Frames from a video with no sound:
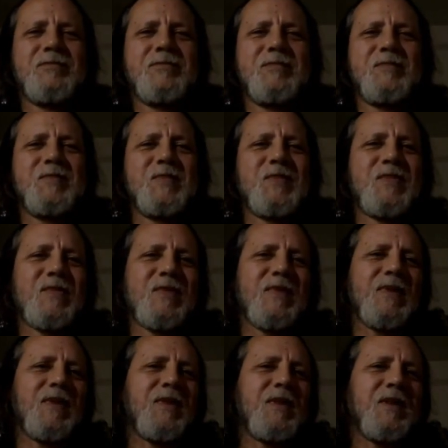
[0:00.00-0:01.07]

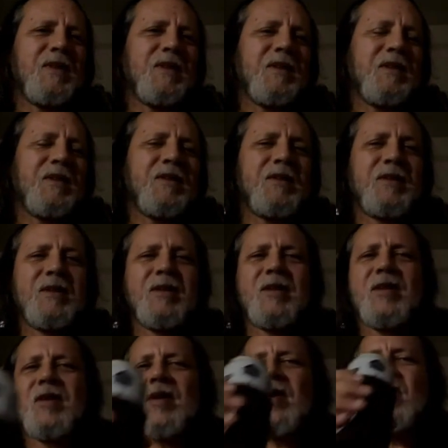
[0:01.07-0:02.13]

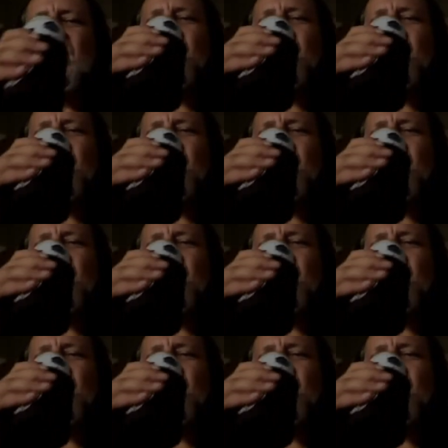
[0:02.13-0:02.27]
[no speech]